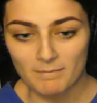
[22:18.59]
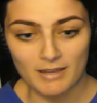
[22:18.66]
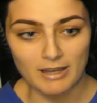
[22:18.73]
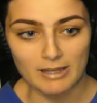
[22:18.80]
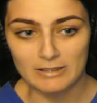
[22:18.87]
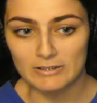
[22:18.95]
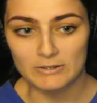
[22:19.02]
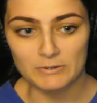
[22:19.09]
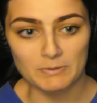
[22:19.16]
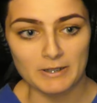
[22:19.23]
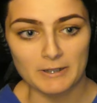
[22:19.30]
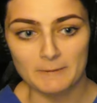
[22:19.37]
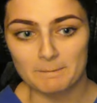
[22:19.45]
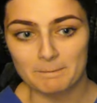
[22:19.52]
I
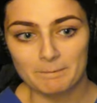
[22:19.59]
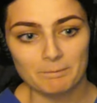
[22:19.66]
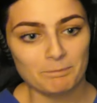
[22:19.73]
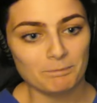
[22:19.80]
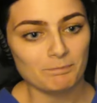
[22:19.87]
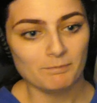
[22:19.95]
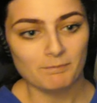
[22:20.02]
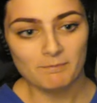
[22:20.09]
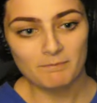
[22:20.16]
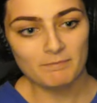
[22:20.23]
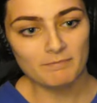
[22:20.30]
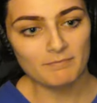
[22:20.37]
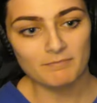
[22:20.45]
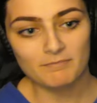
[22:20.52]
swear.
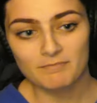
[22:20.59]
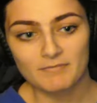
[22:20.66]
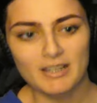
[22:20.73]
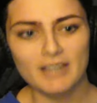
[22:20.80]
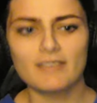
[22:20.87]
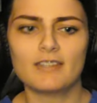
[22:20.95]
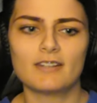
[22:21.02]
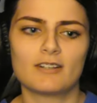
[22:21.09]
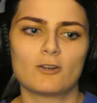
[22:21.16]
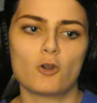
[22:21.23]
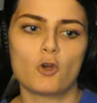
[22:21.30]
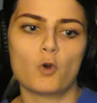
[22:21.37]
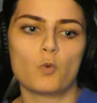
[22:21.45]
And then